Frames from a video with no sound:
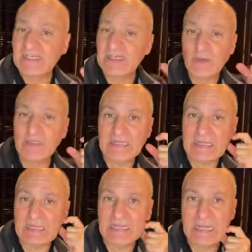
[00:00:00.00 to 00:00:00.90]
So
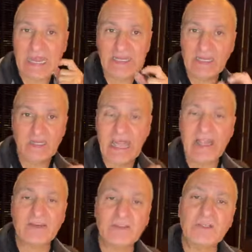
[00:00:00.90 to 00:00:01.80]
it
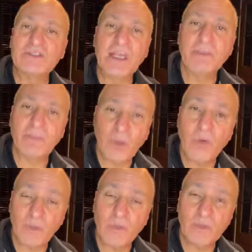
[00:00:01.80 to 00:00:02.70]
acts and looks like
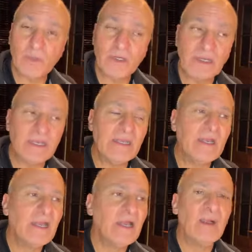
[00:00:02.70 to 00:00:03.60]
bone when you put it in,
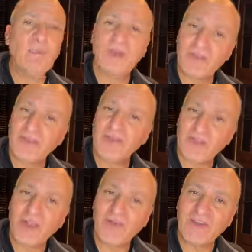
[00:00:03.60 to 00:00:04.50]
but it's still
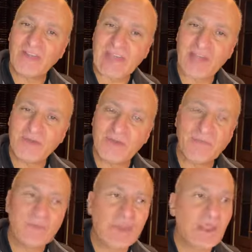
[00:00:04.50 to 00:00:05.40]
soft and natural.